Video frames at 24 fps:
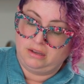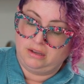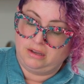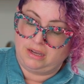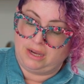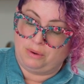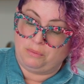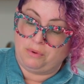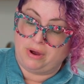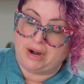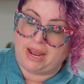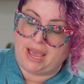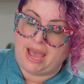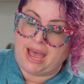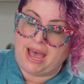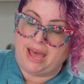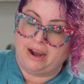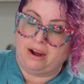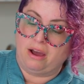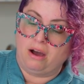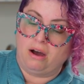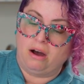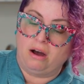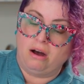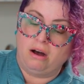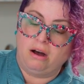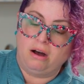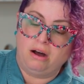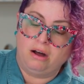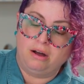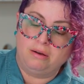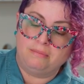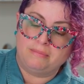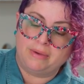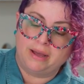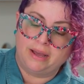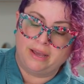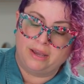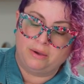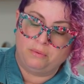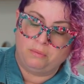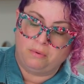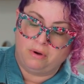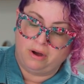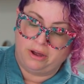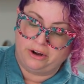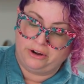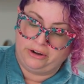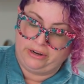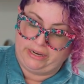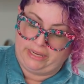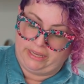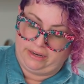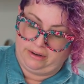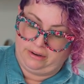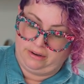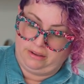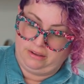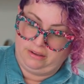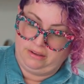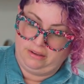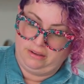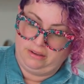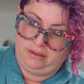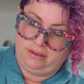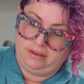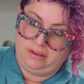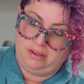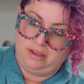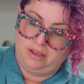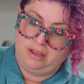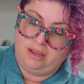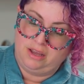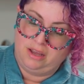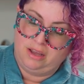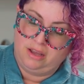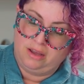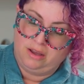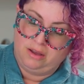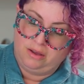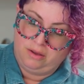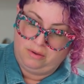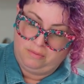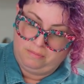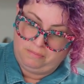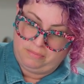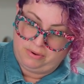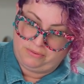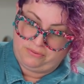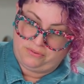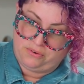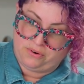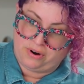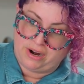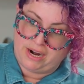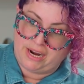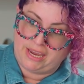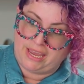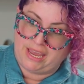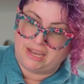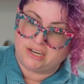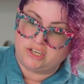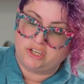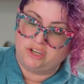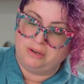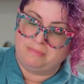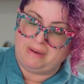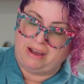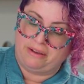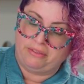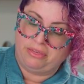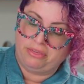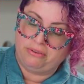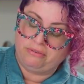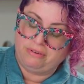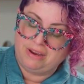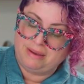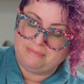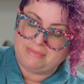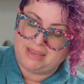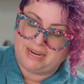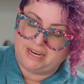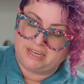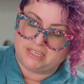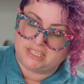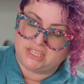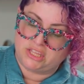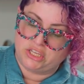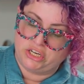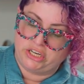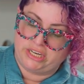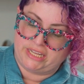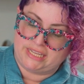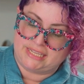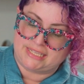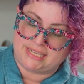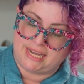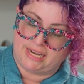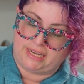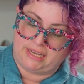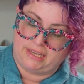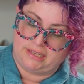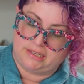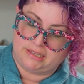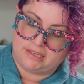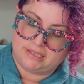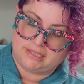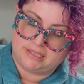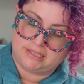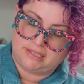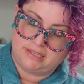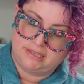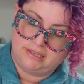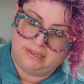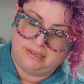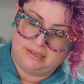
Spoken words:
I want to add all my water in before I get to about 3 minutes, 30 seconds.